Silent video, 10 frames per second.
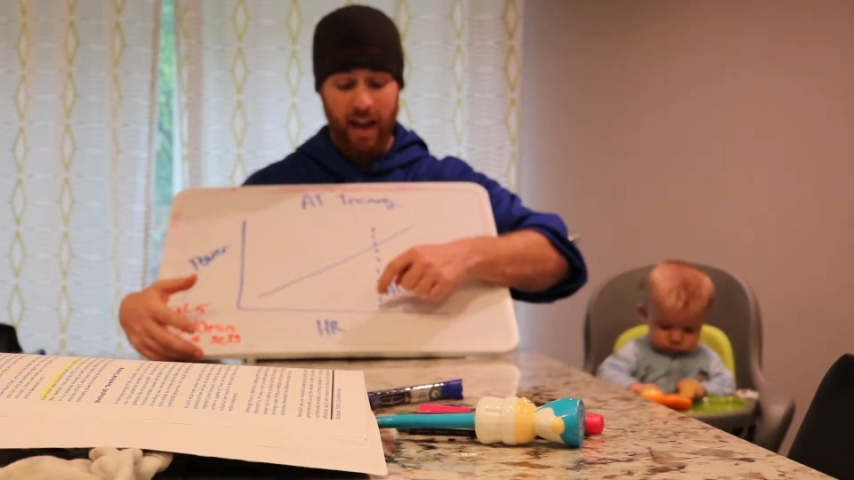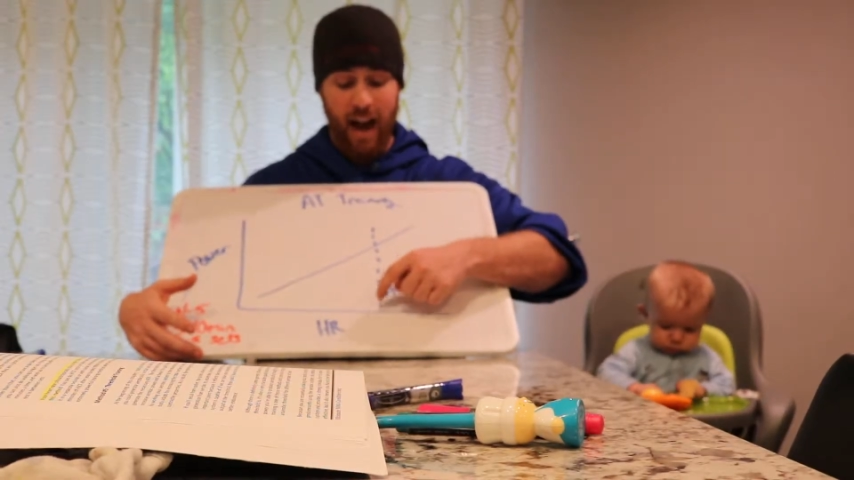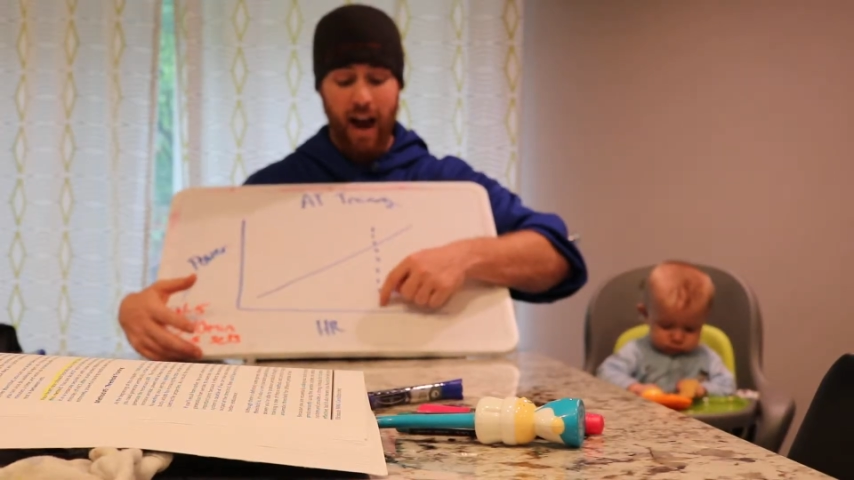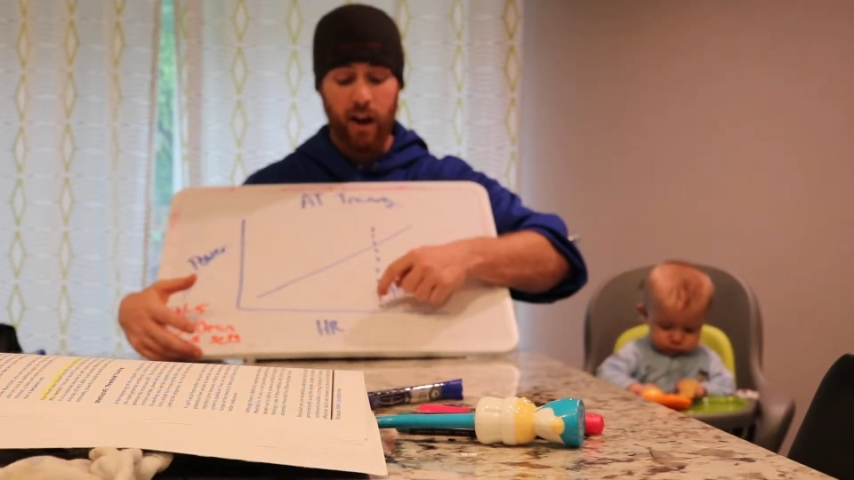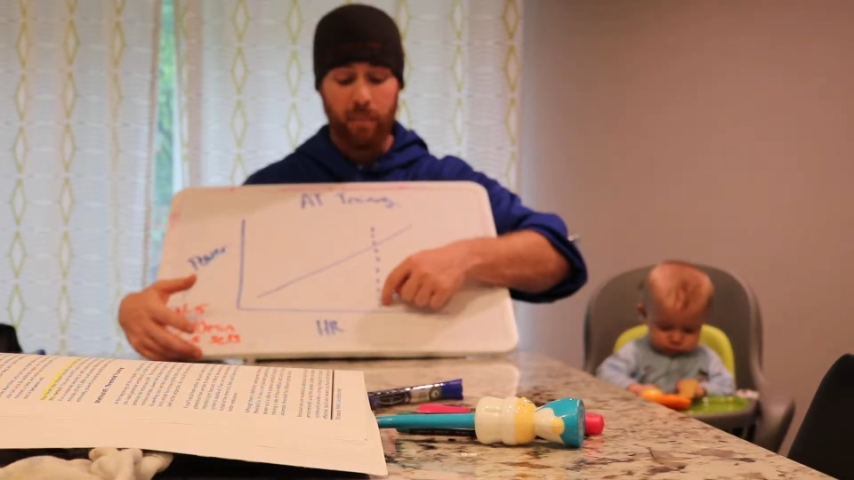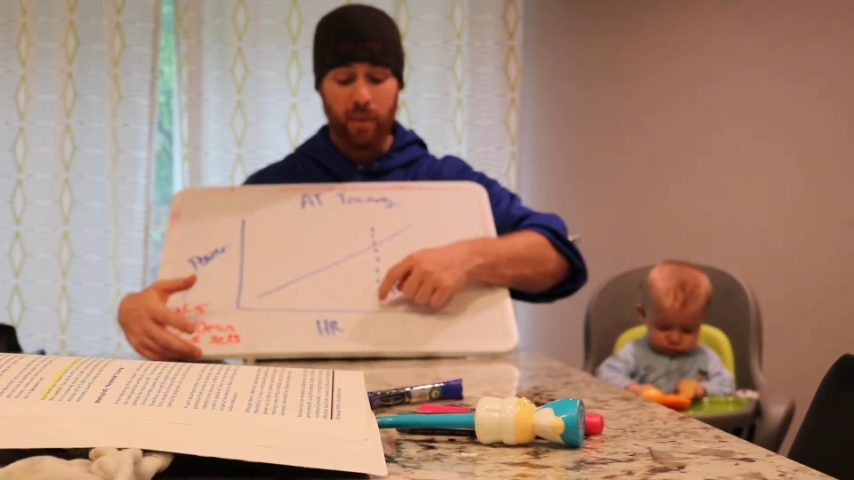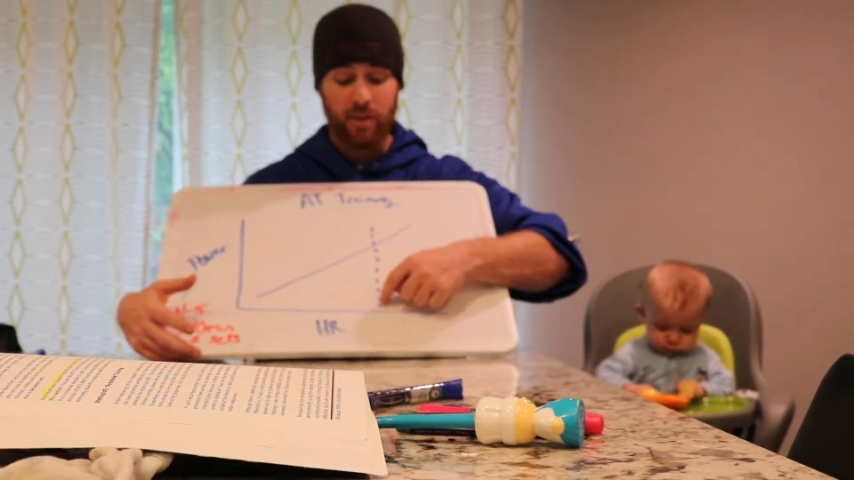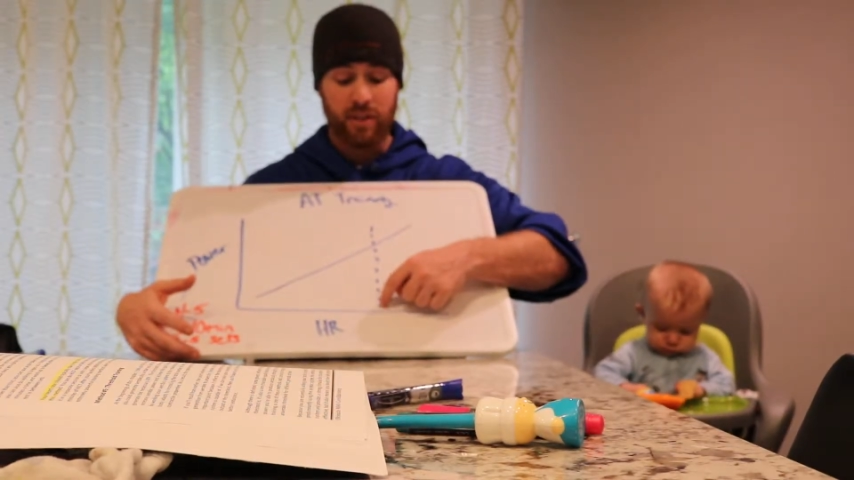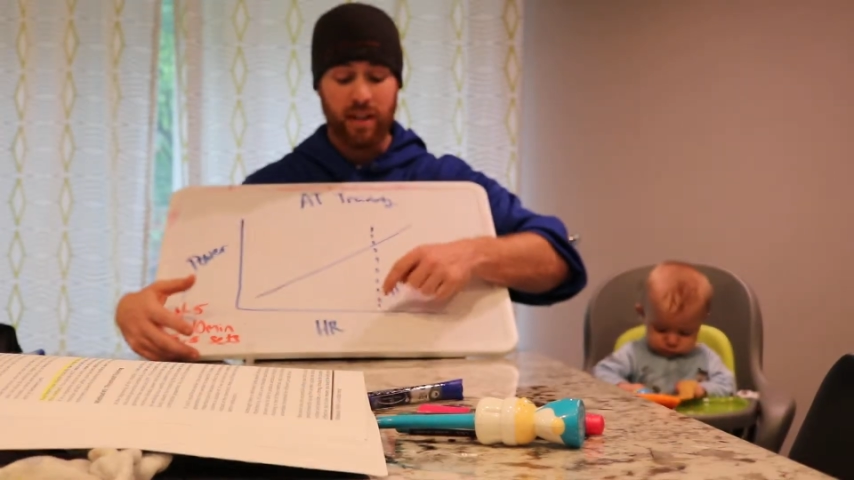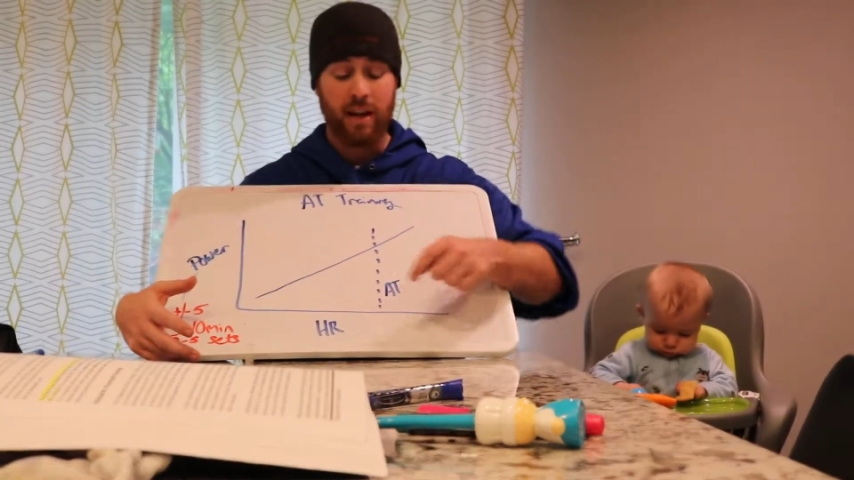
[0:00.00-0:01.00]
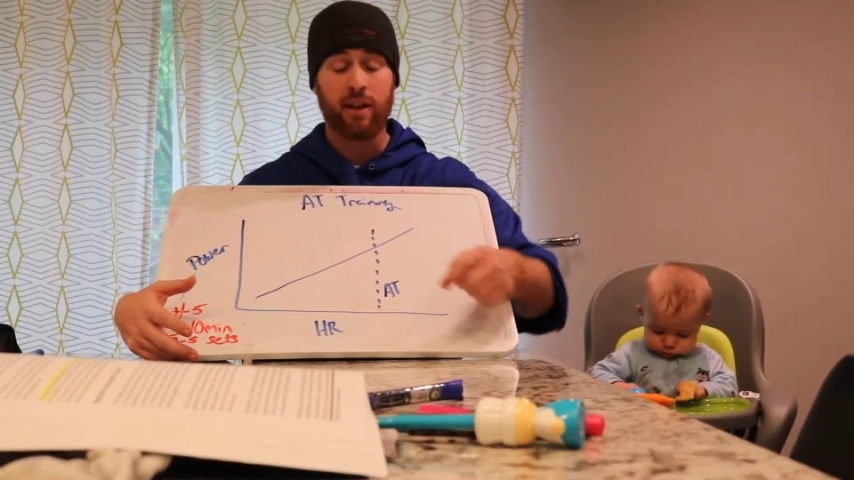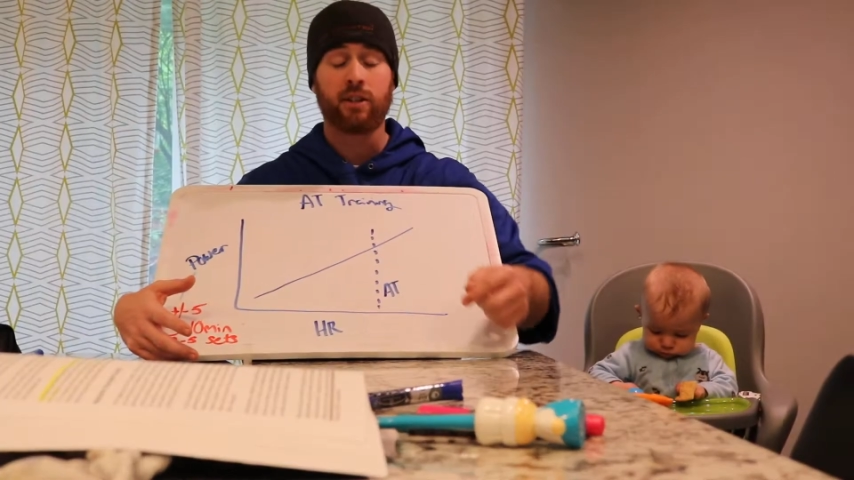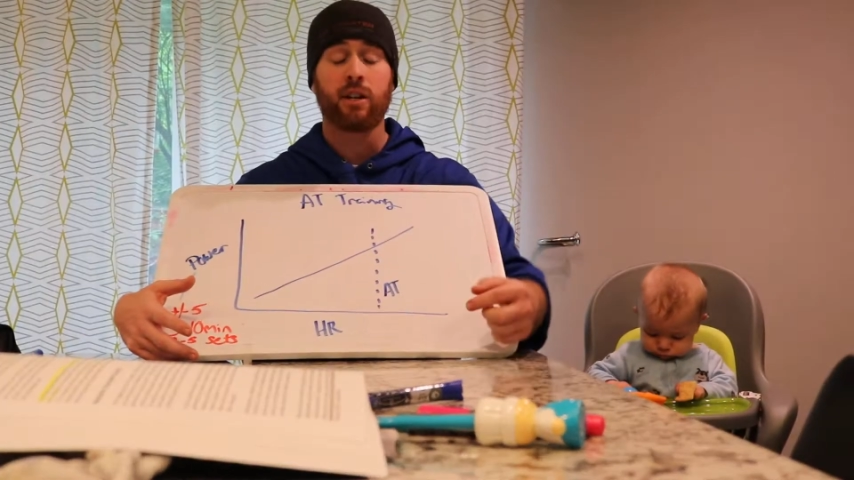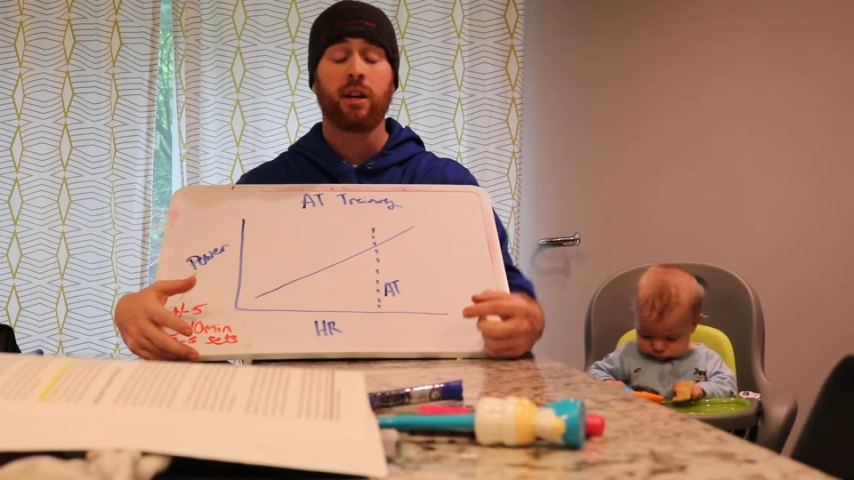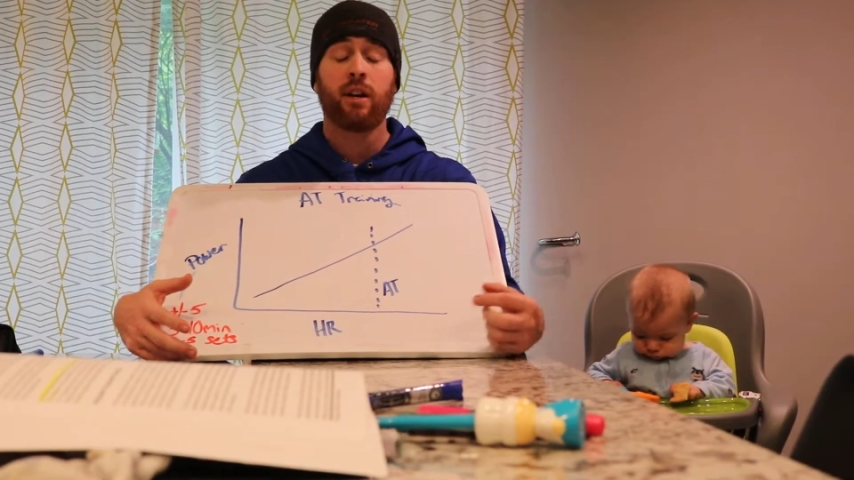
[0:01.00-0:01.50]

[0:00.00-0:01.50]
higher percentage